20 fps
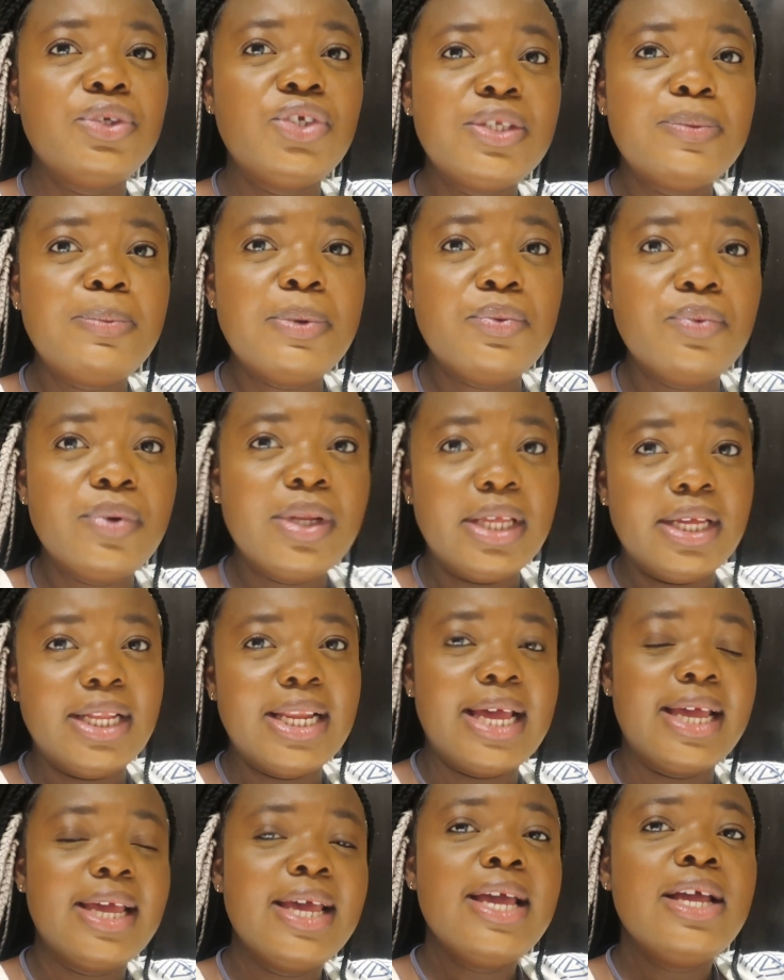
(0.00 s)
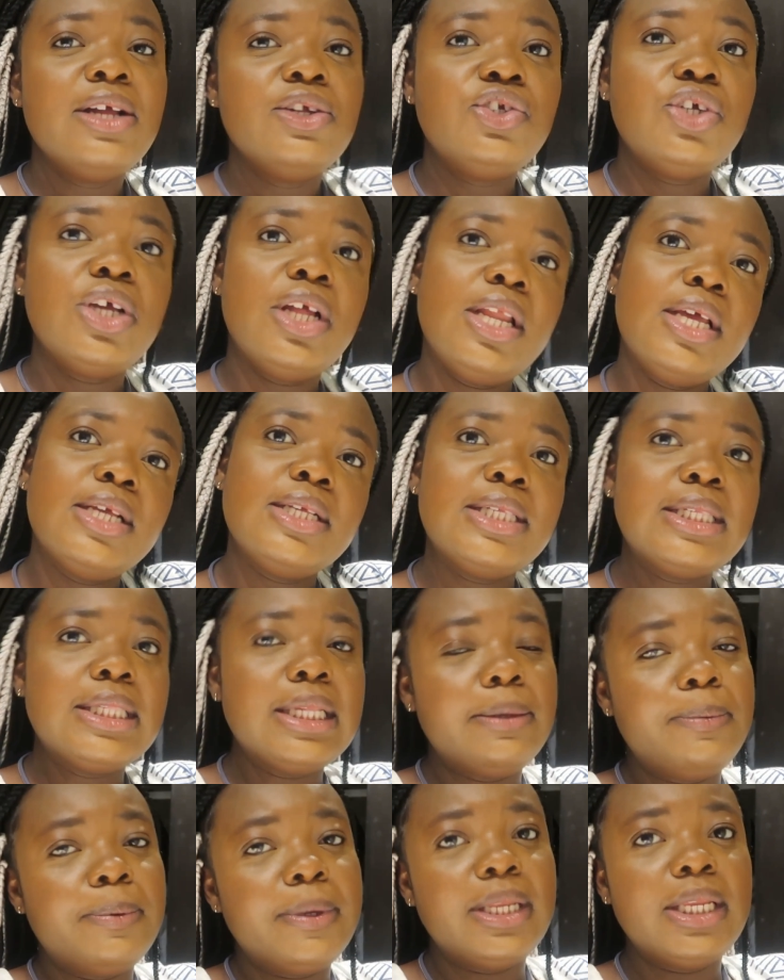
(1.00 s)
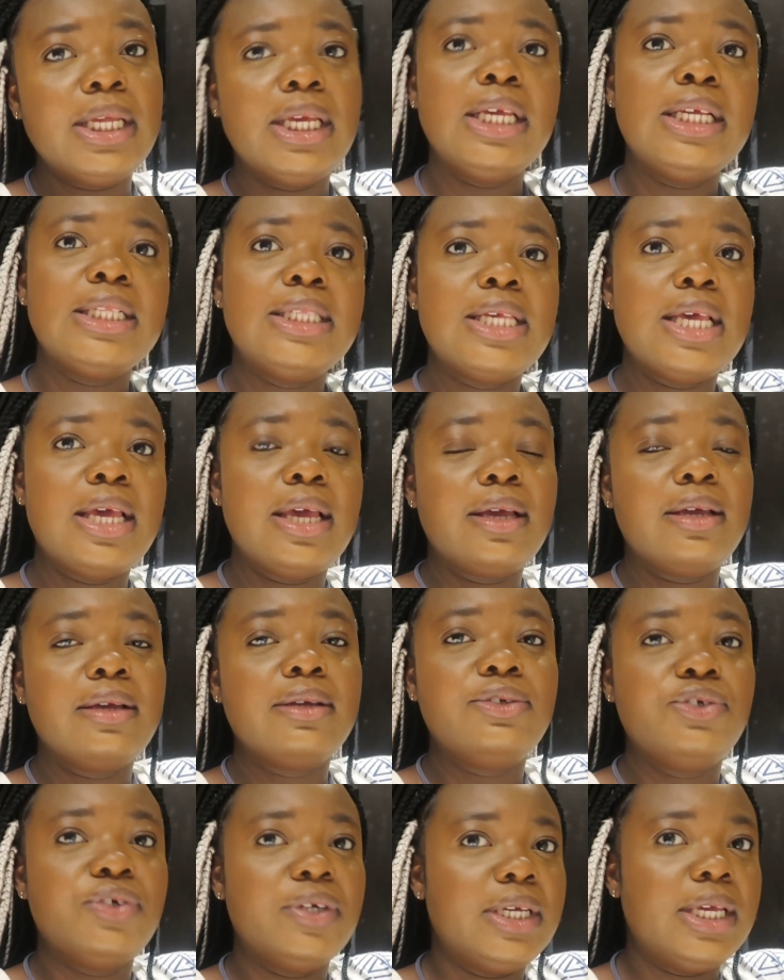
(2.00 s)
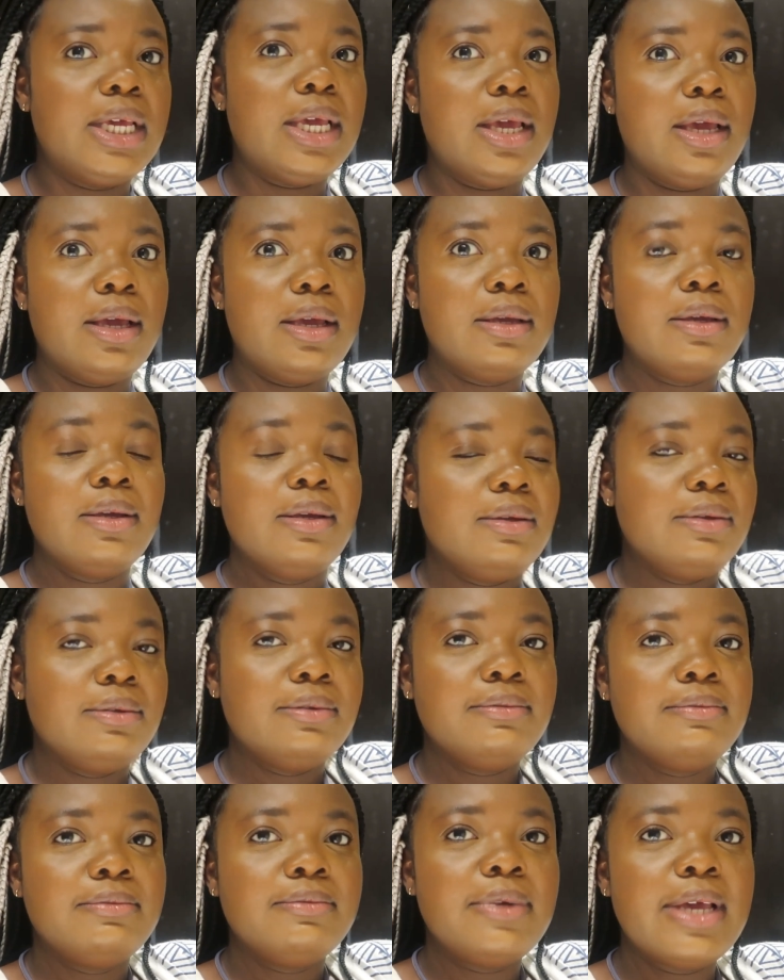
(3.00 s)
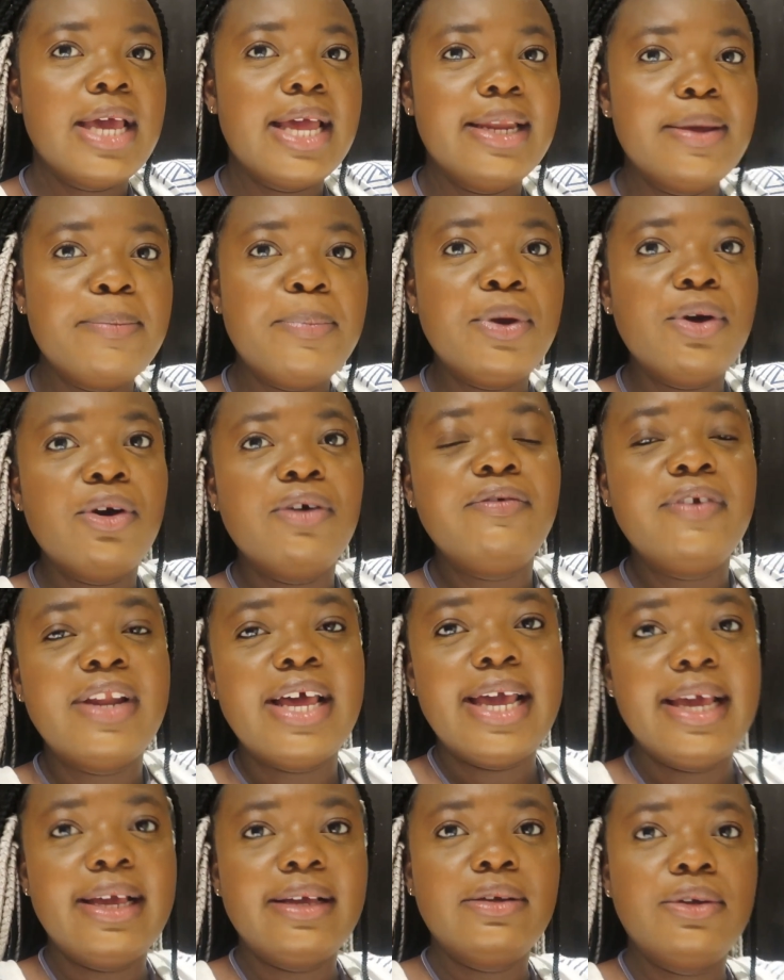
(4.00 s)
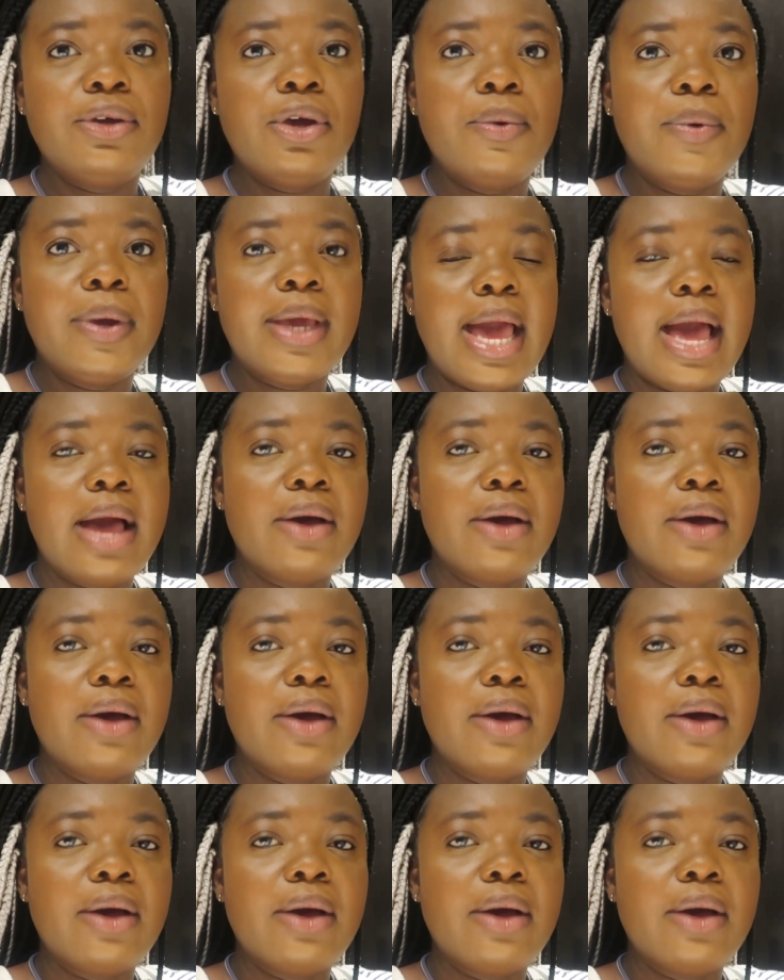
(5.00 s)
we've just been really like chilling sleeping eating drinking and a bit of like going